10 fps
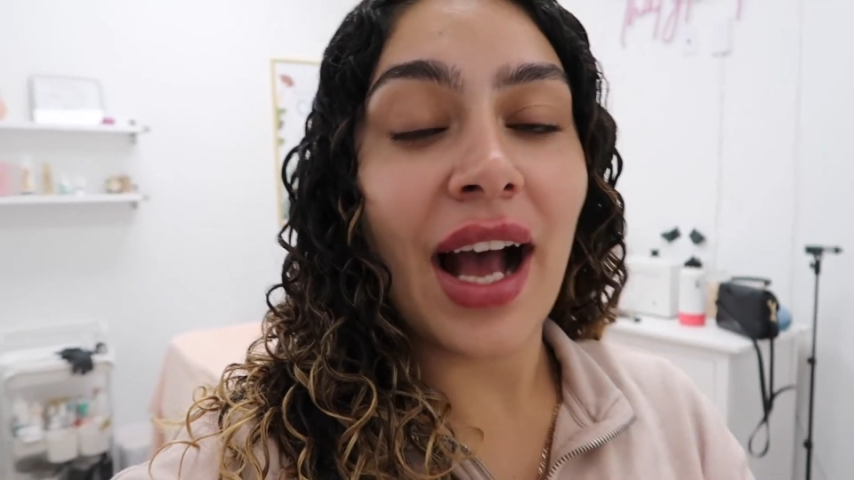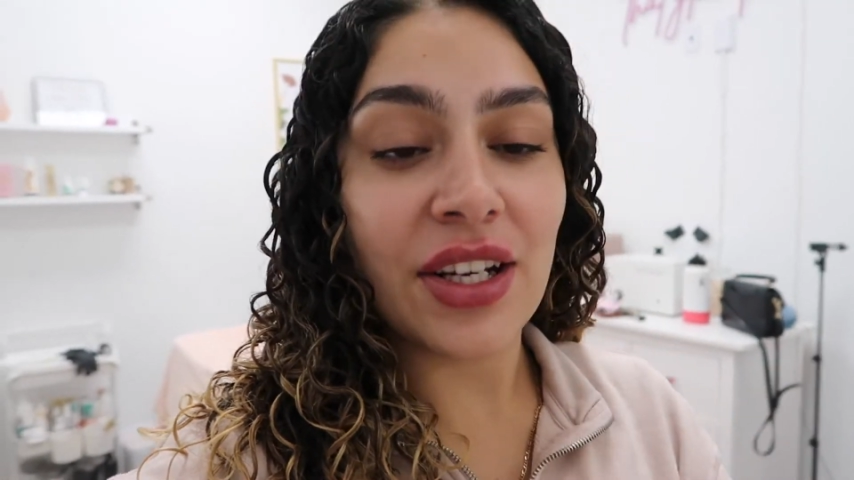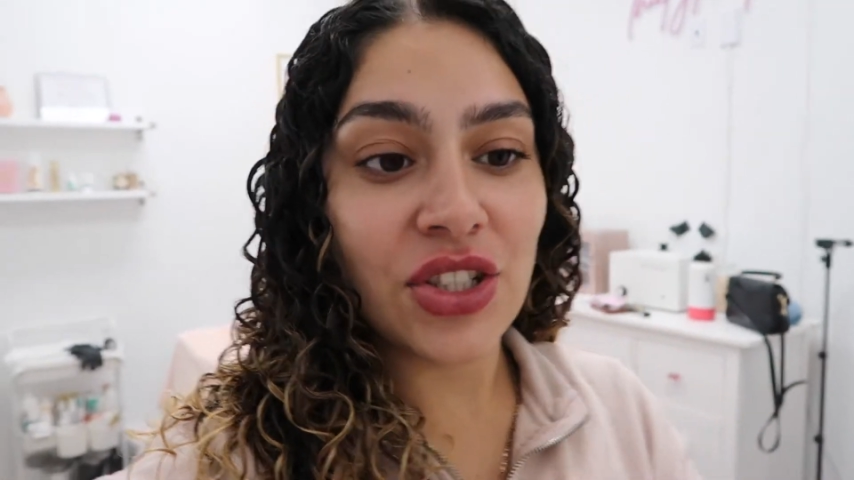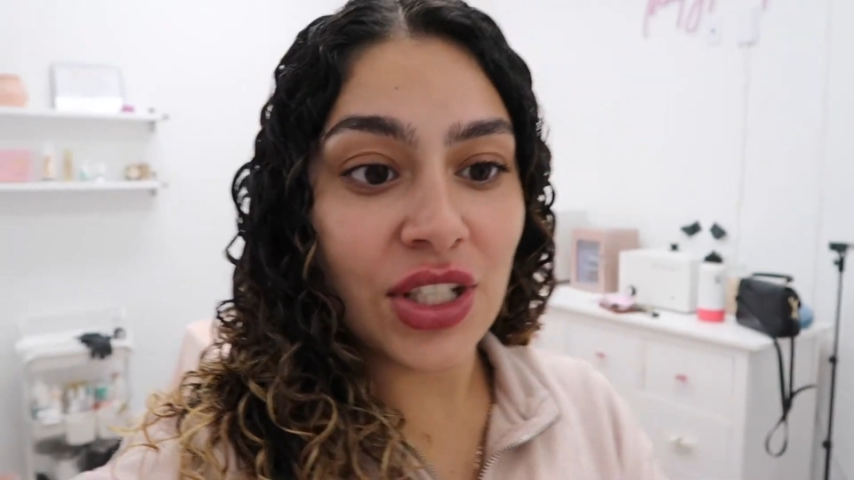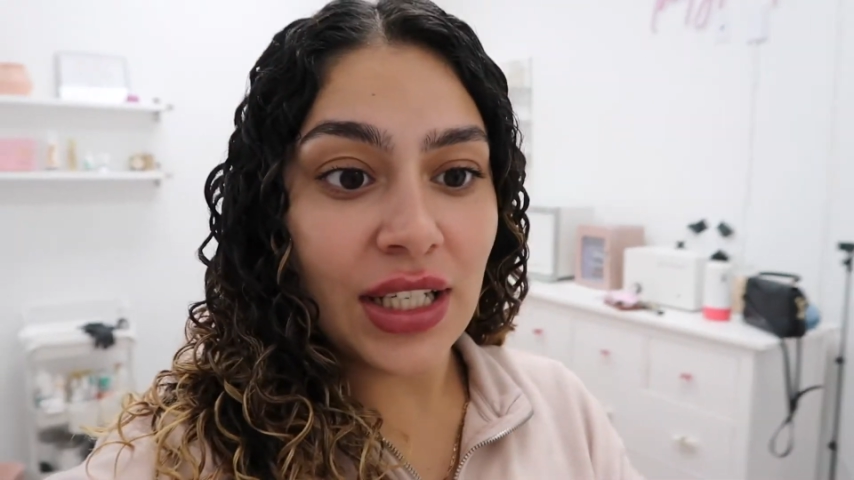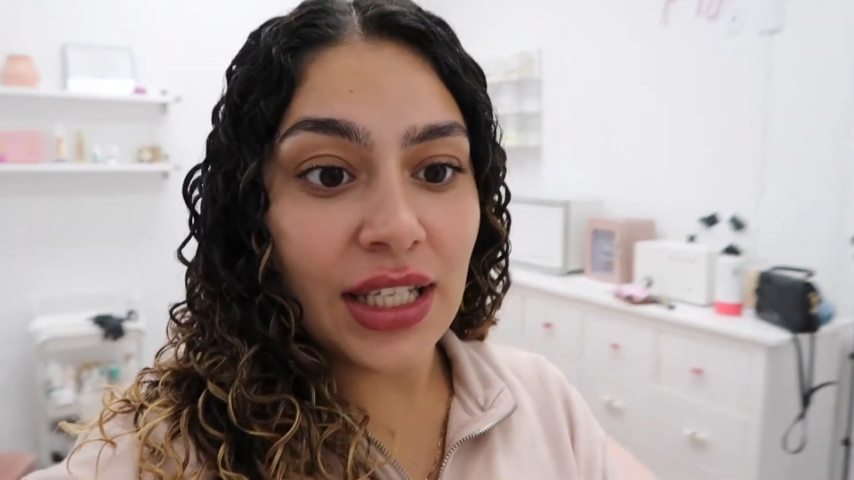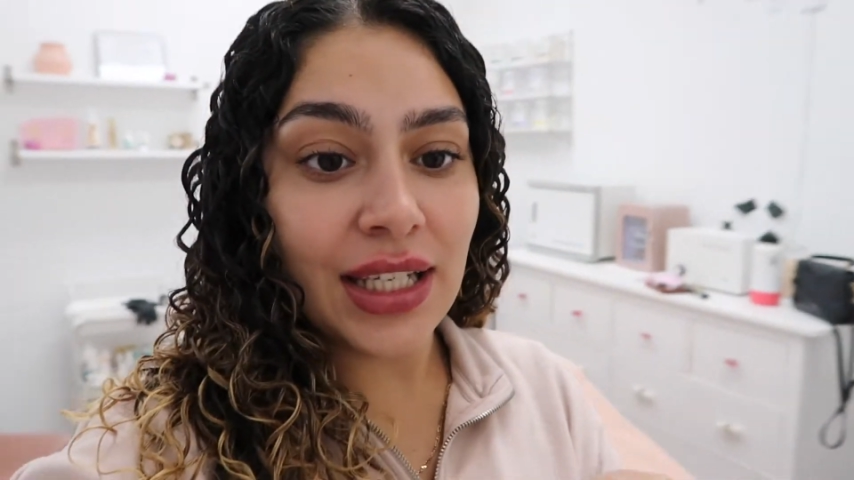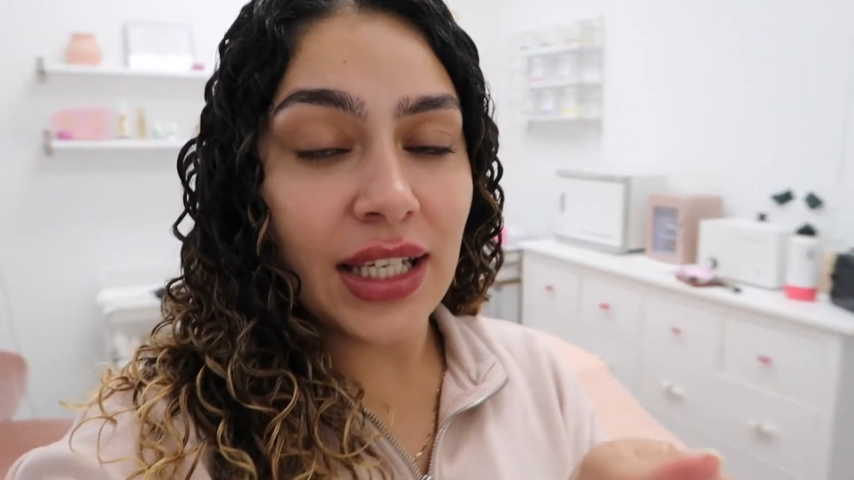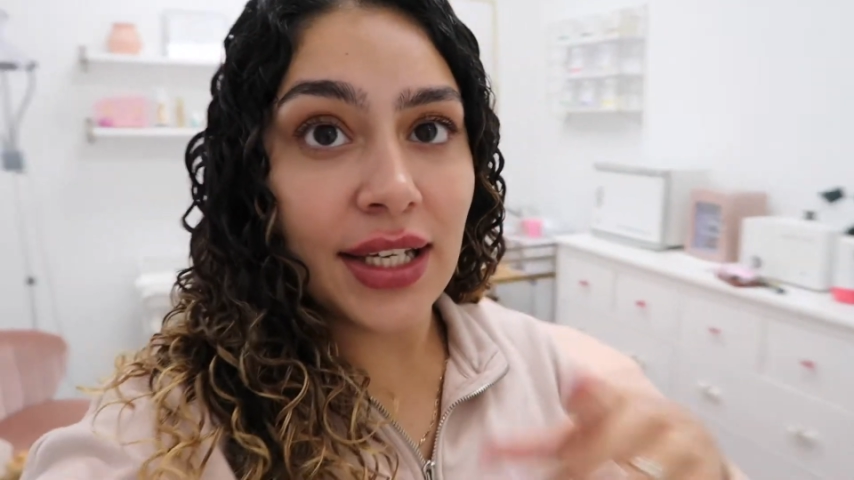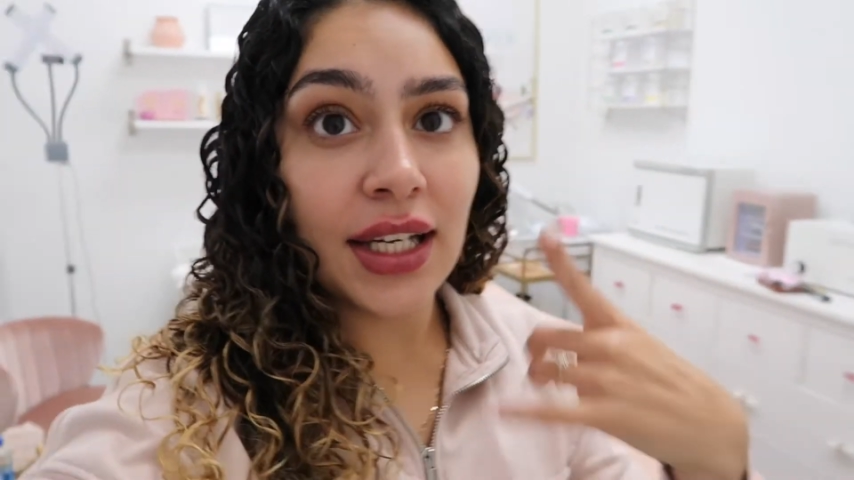
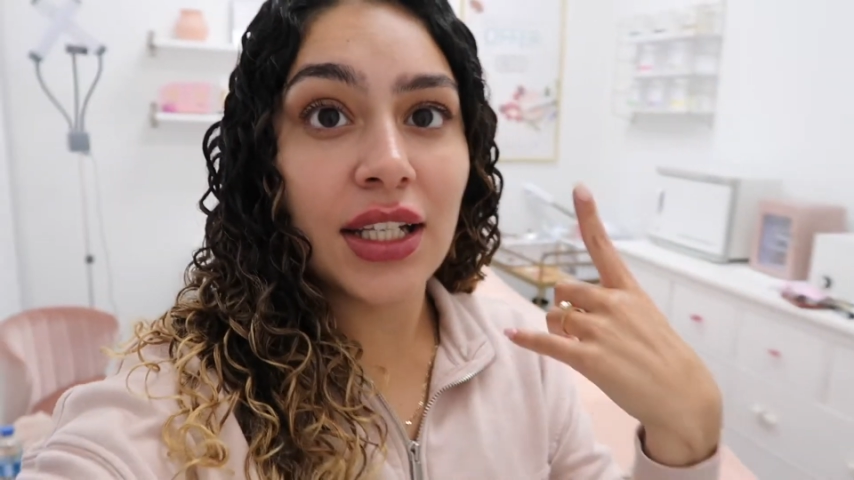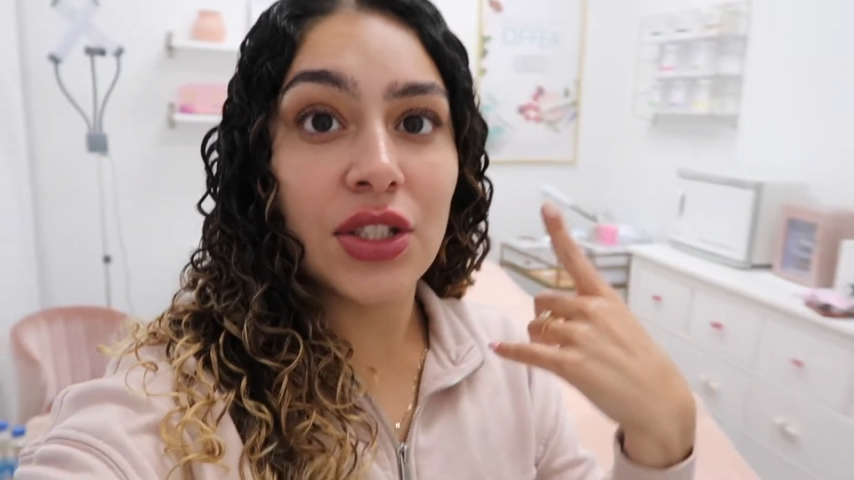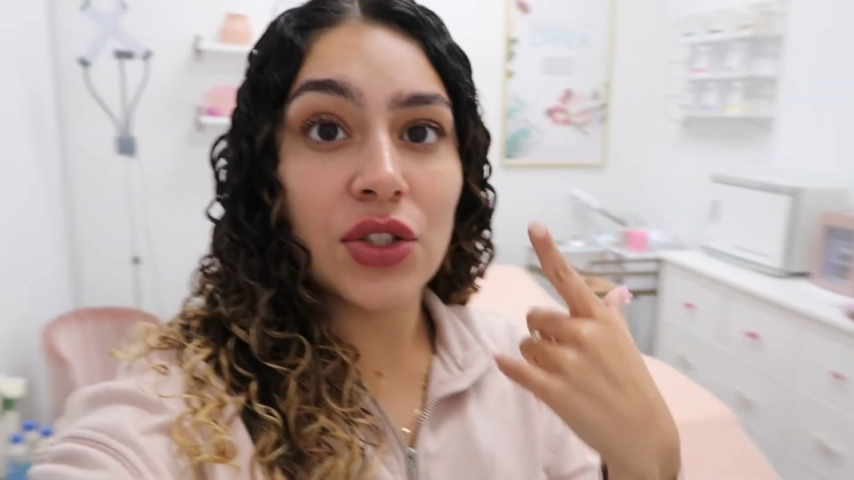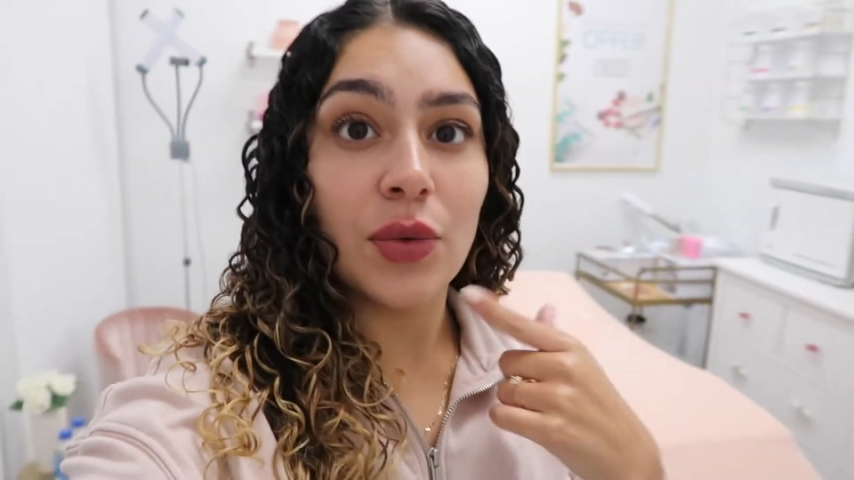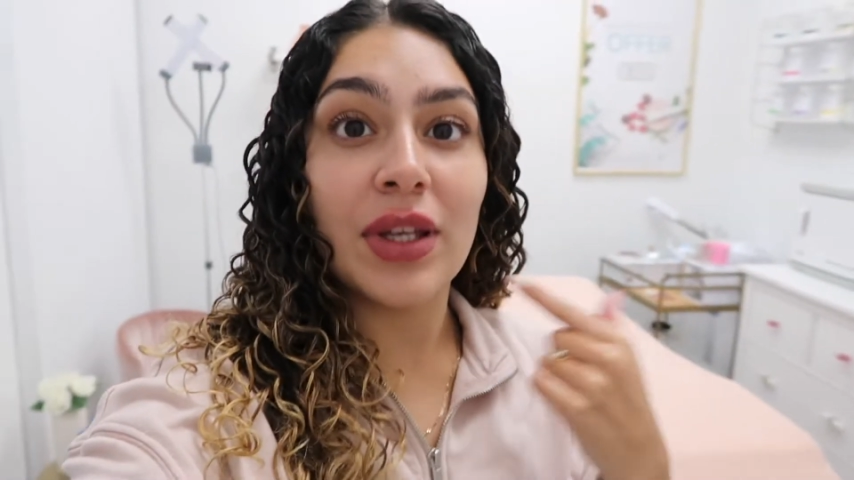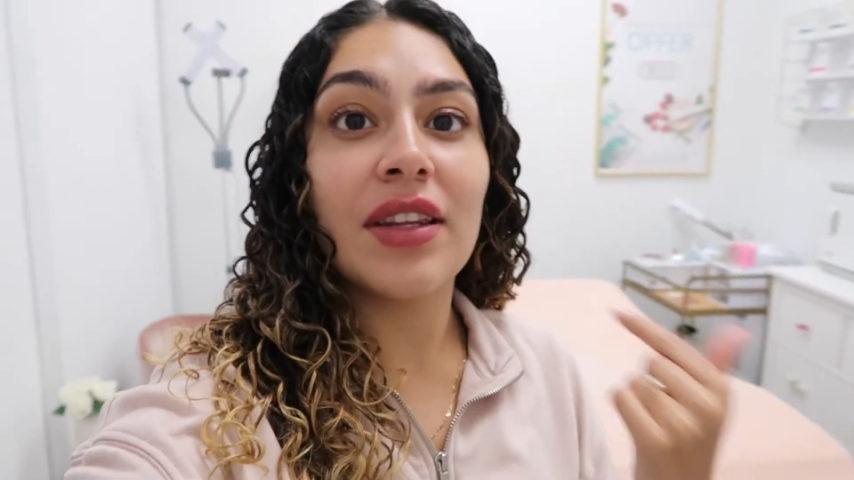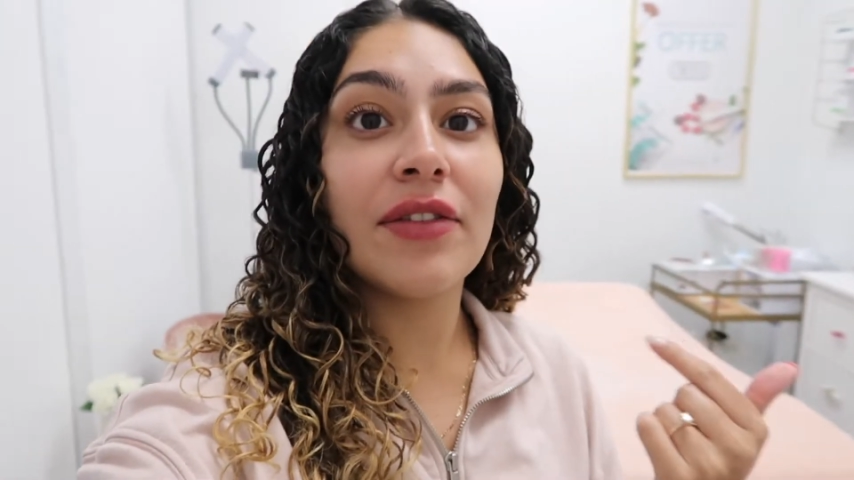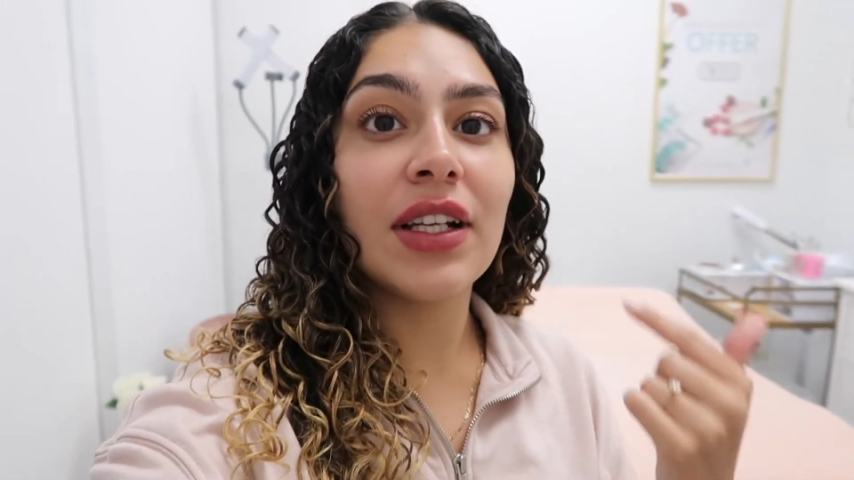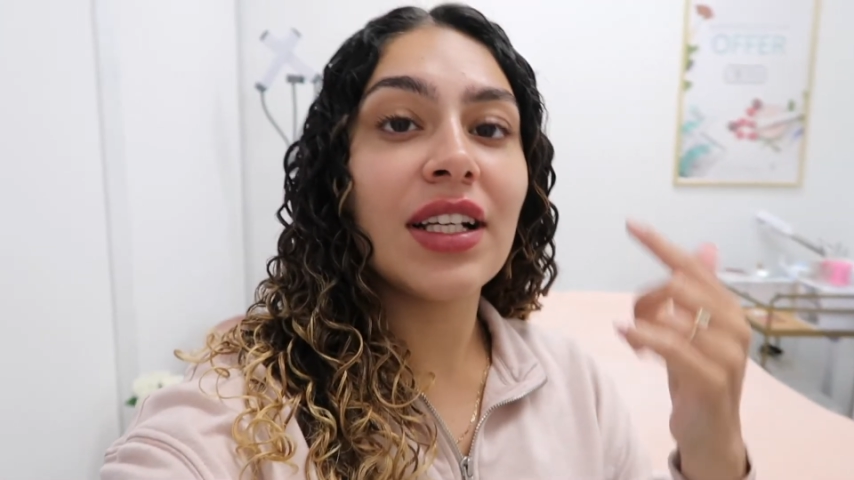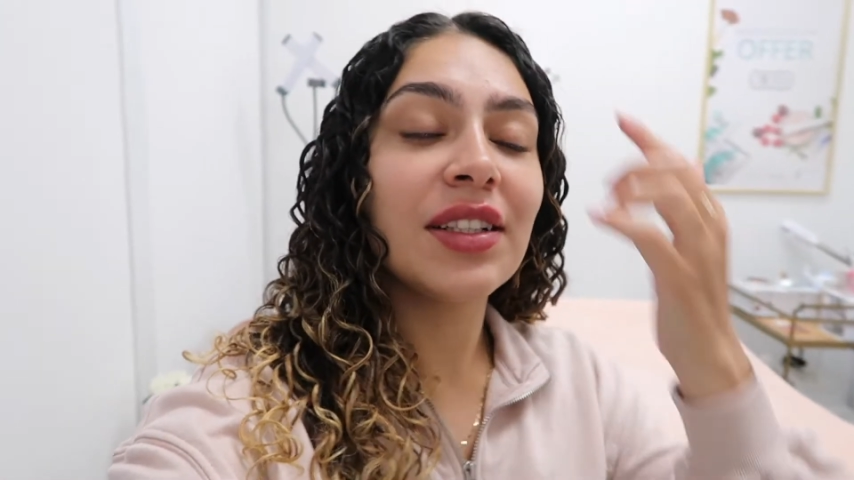actually doing the
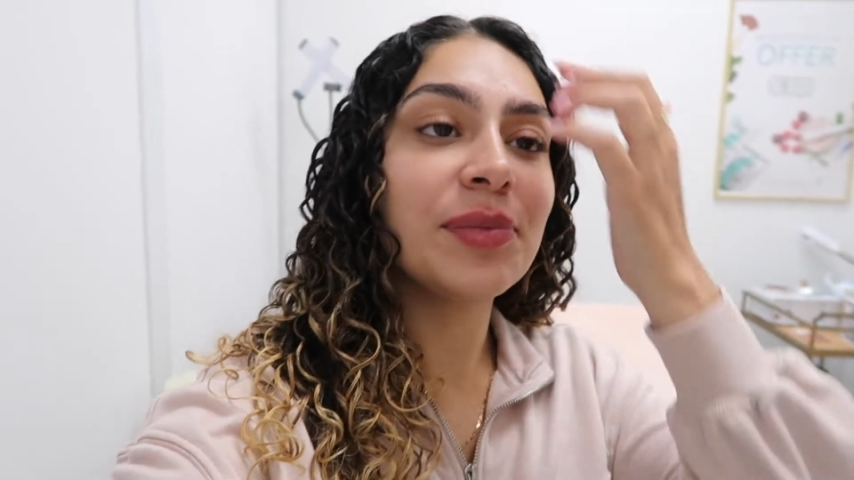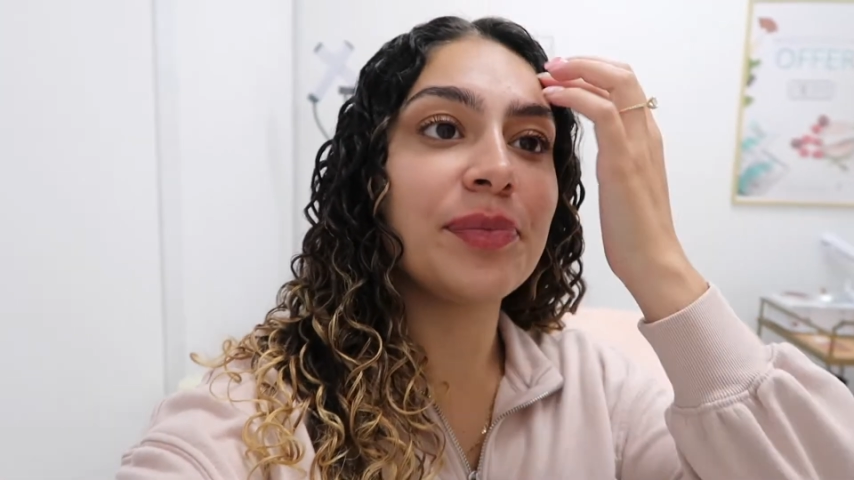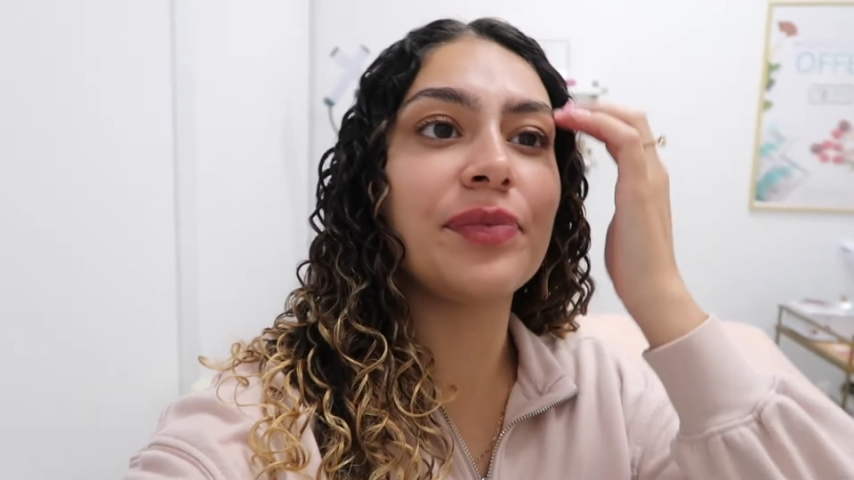filler